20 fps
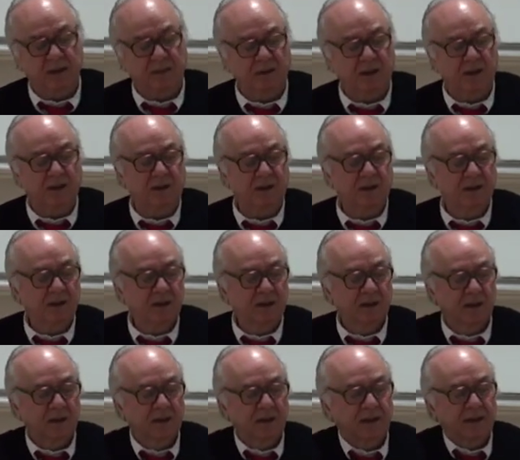think
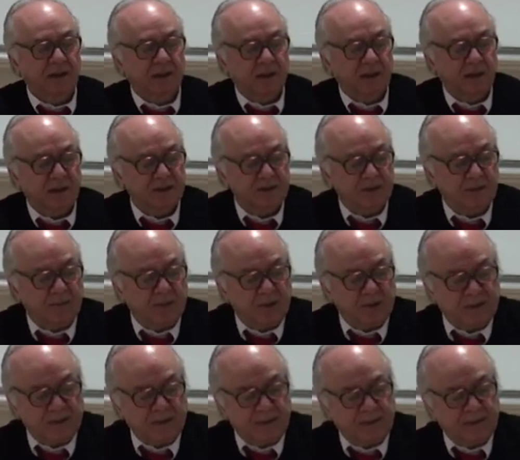is
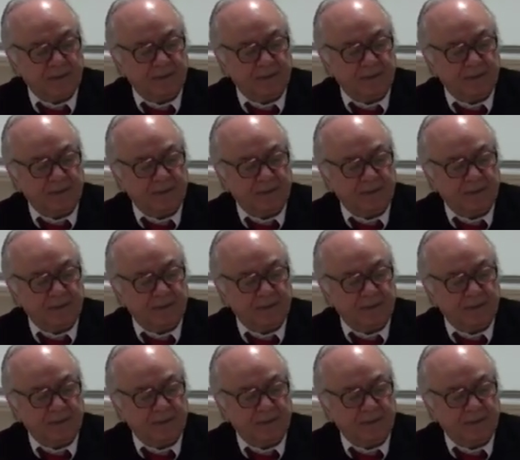important.